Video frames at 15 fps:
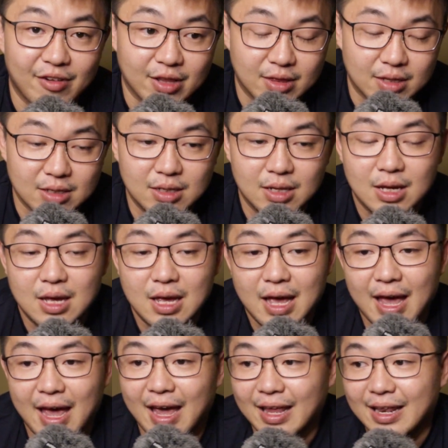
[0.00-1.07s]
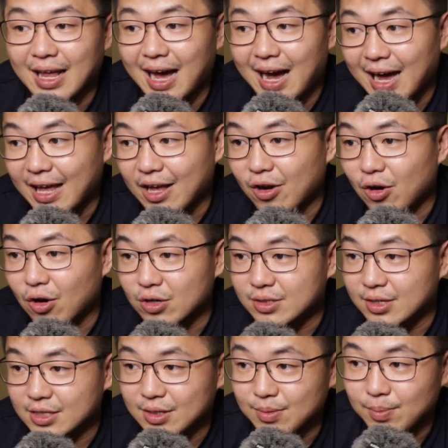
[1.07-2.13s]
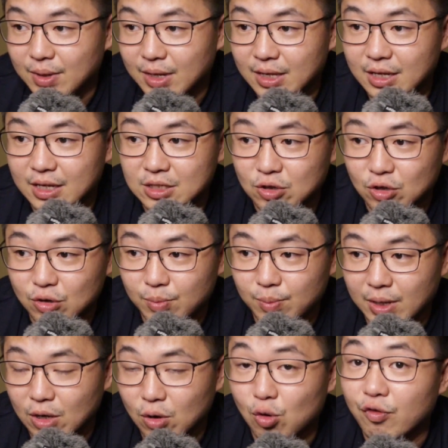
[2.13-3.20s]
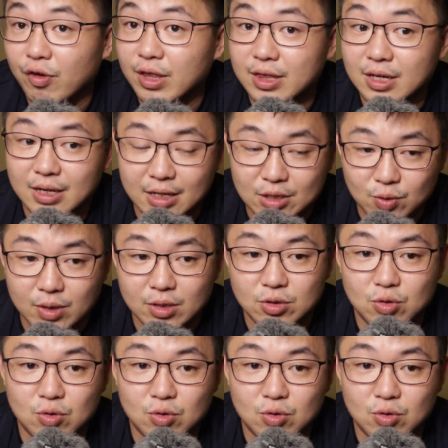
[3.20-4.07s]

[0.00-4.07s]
rental. And high cost doesn't mean it's going to be low rental as well.